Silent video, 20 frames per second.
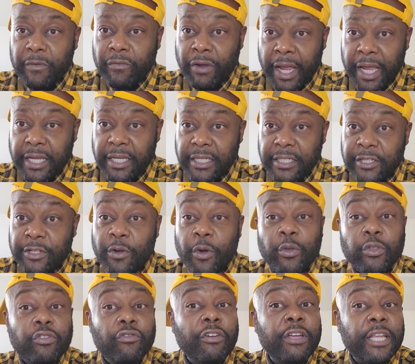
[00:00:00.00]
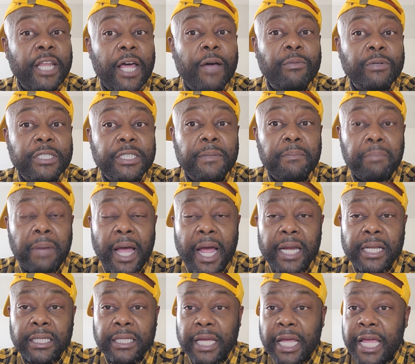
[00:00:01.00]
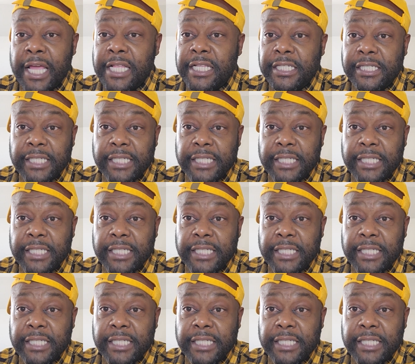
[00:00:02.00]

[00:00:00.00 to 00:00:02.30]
right? You go through a lot with your body, your